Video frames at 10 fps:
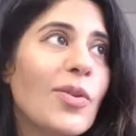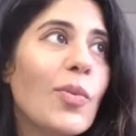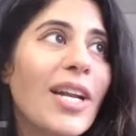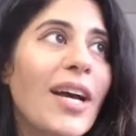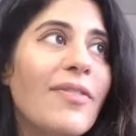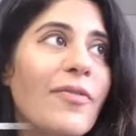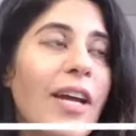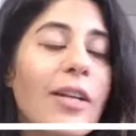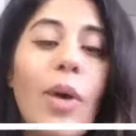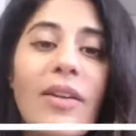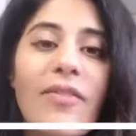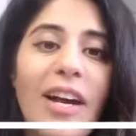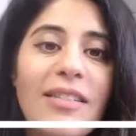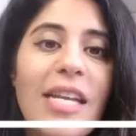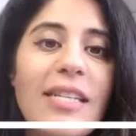So what I find quite
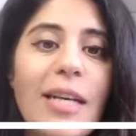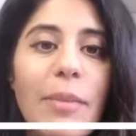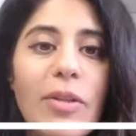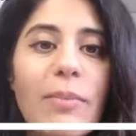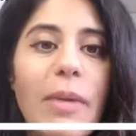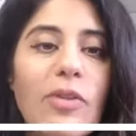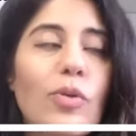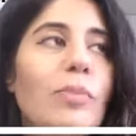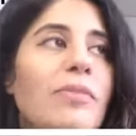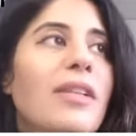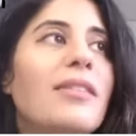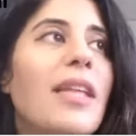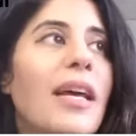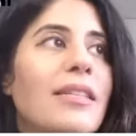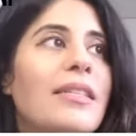fascinating about the mushrooms is
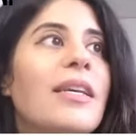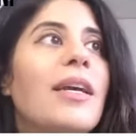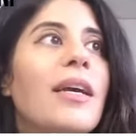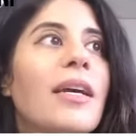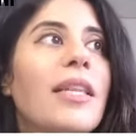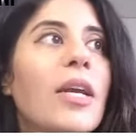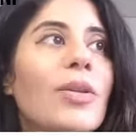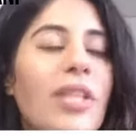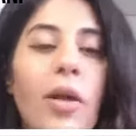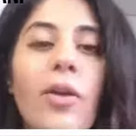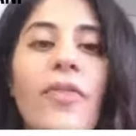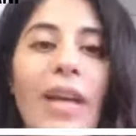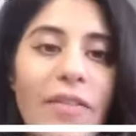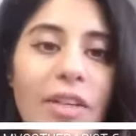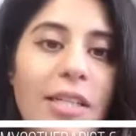that there is a lot of
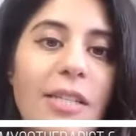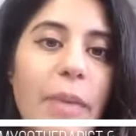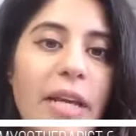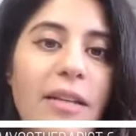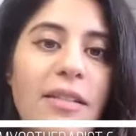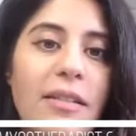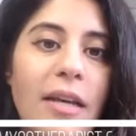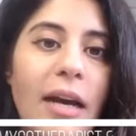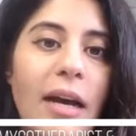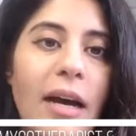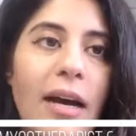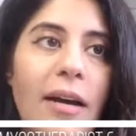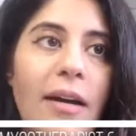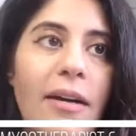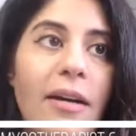evidence-based
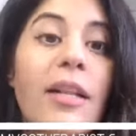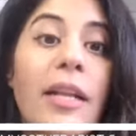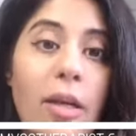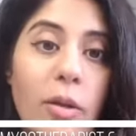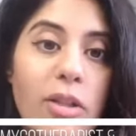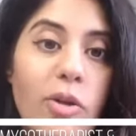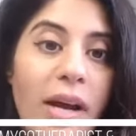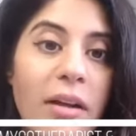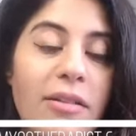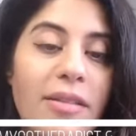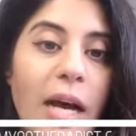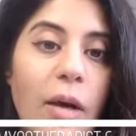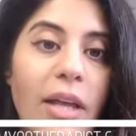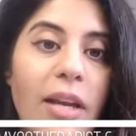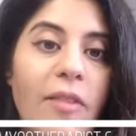clinical trials
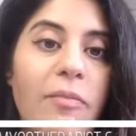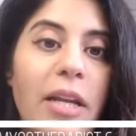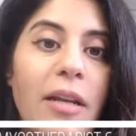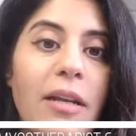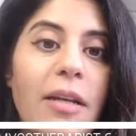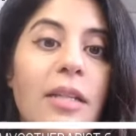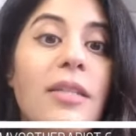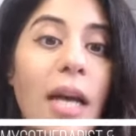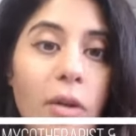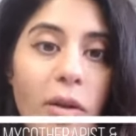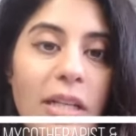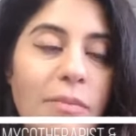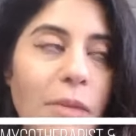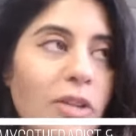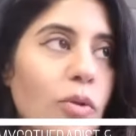now that have been done on
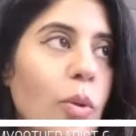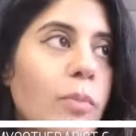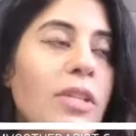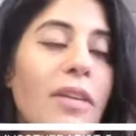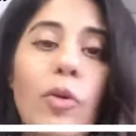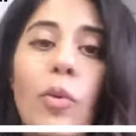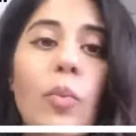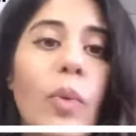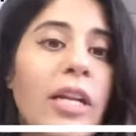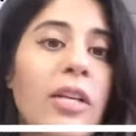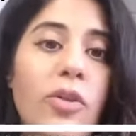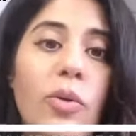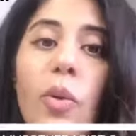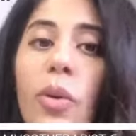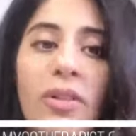these mushrooms. If you went into
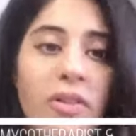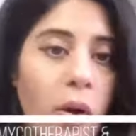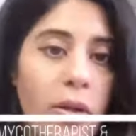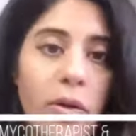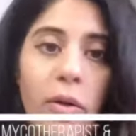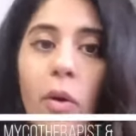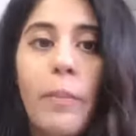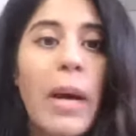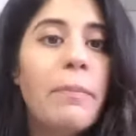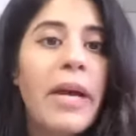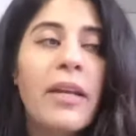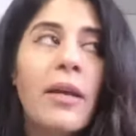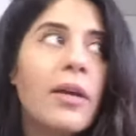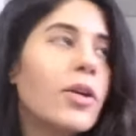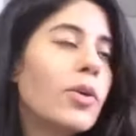Google Scholar or
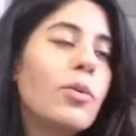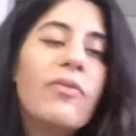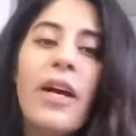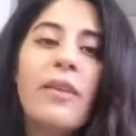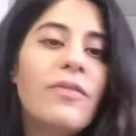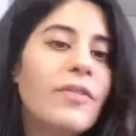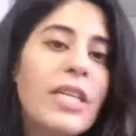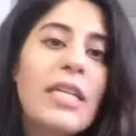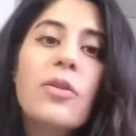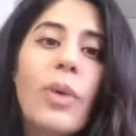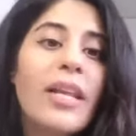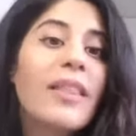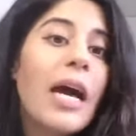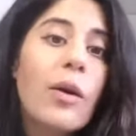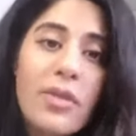PubMed, you would find 15,
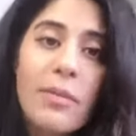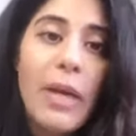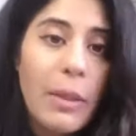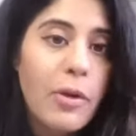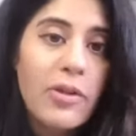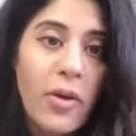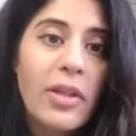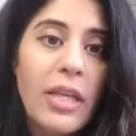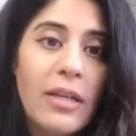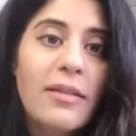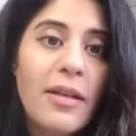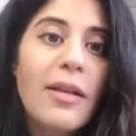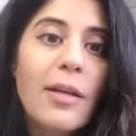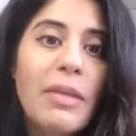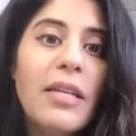20,000 papers on these
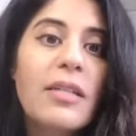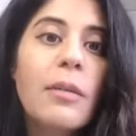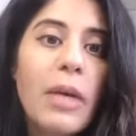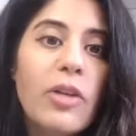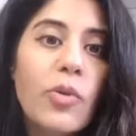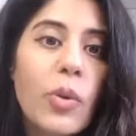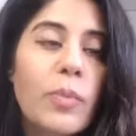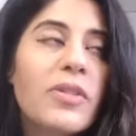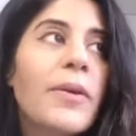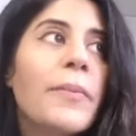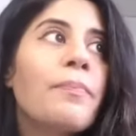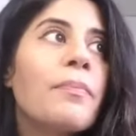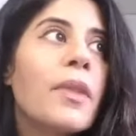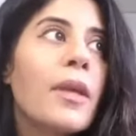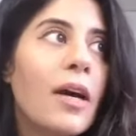medicinal mushrooms.
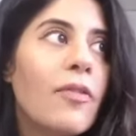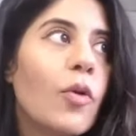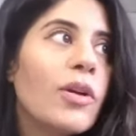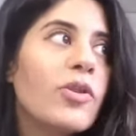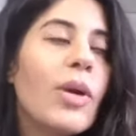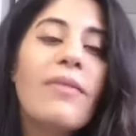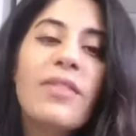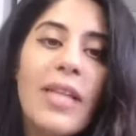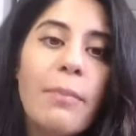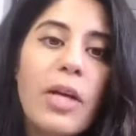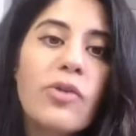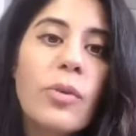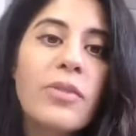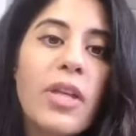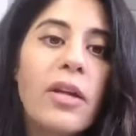Of course, you have some
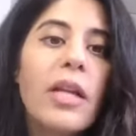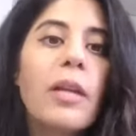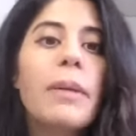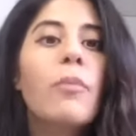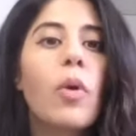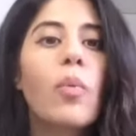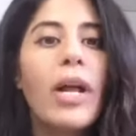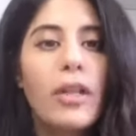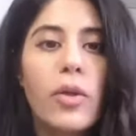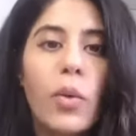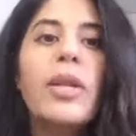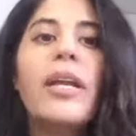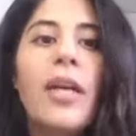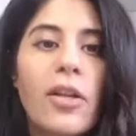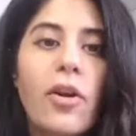mushrooms that are a little bit more well-known
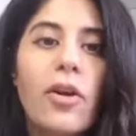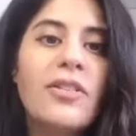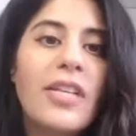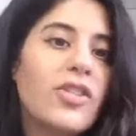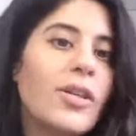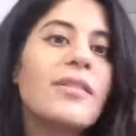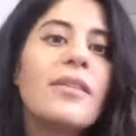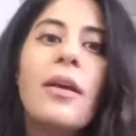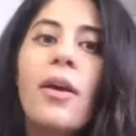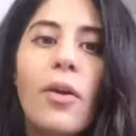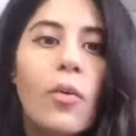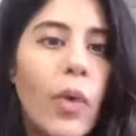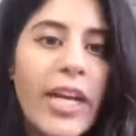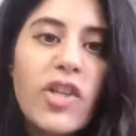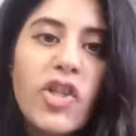than others, such as
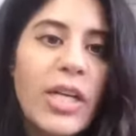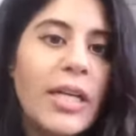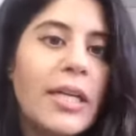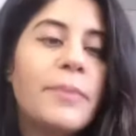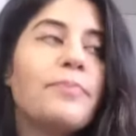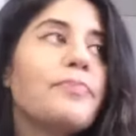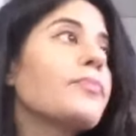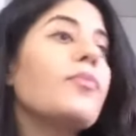reishi